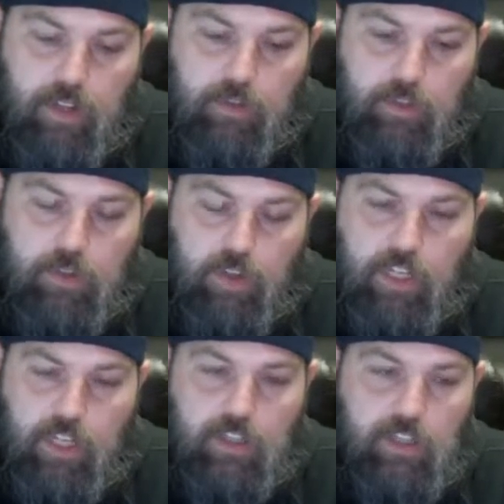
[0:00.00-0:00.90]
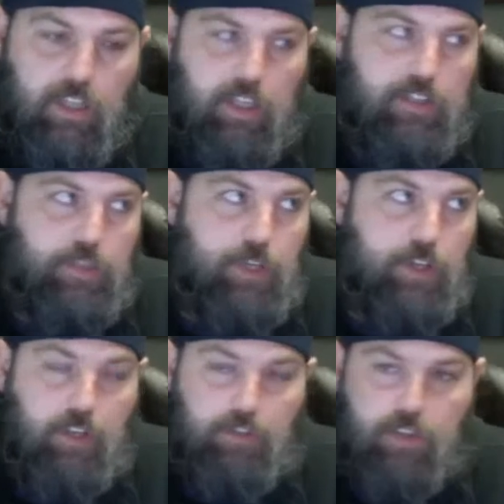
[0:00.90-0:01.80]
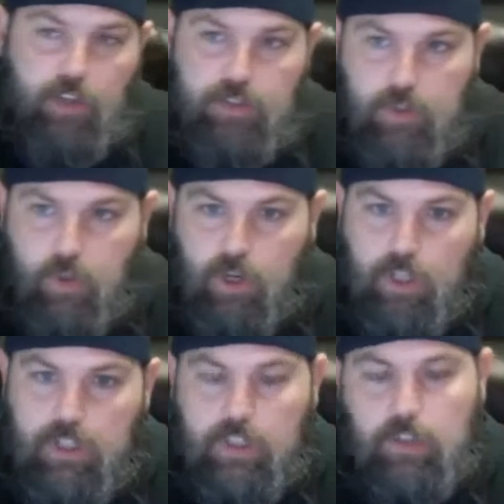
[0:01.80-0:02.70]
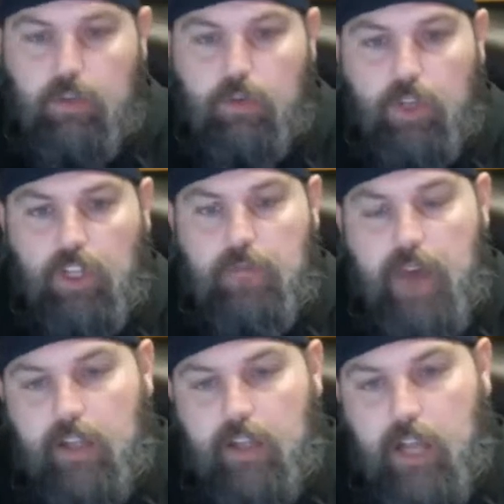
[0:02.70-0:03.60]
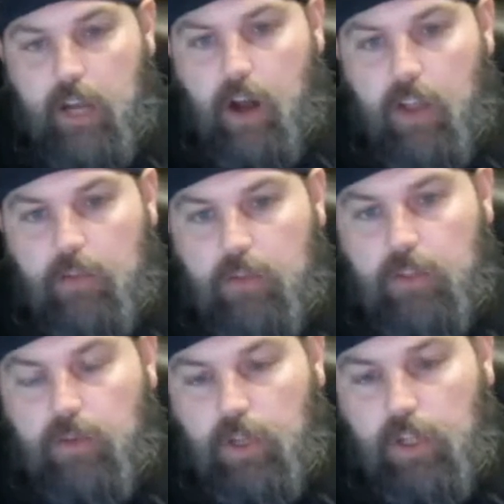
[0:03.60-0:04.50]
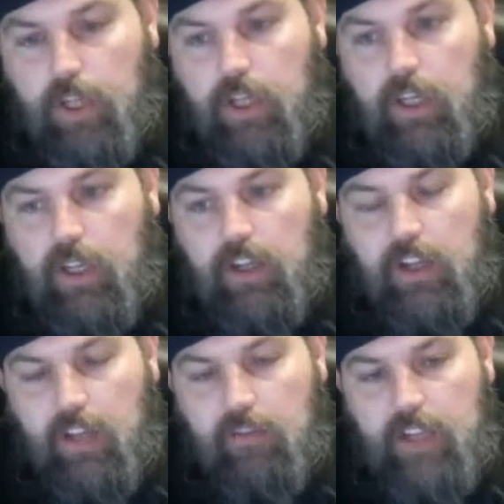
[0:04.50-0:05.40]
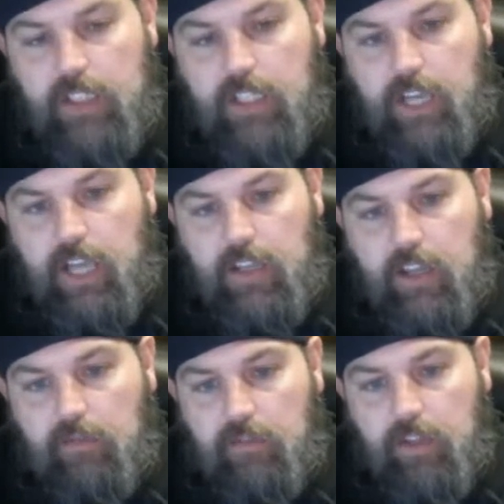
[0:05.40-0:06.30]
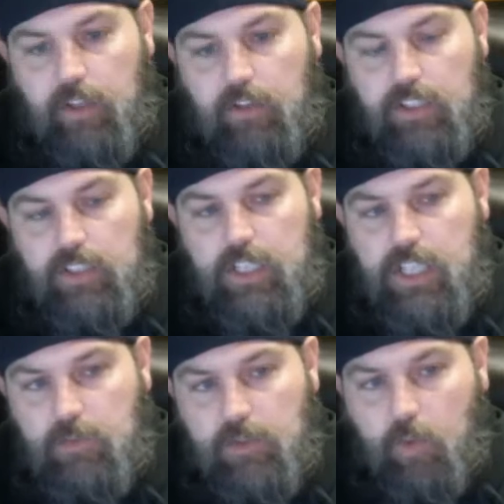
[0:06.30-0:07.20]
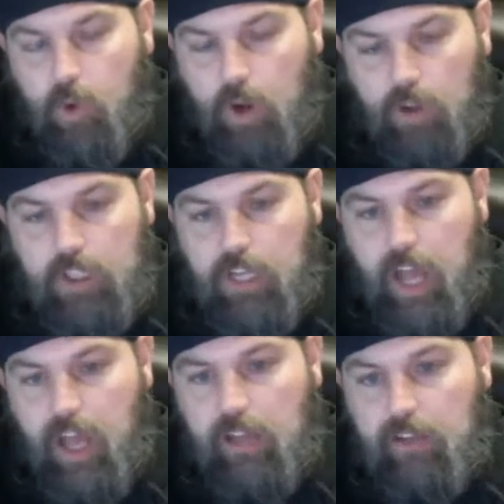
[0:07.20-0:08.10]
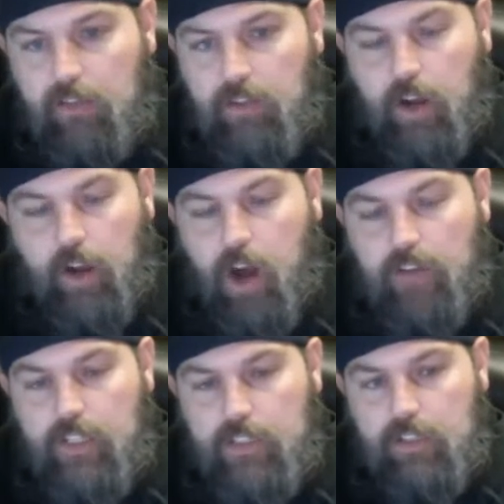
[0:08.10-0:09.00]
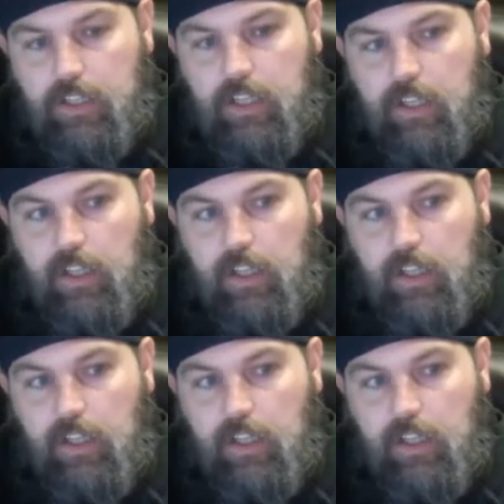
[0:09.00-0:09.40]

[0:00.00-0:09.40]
when you look at the spirit of those stories and you really meditate on them and you really investigate them, you can see them in the world today, very obviously.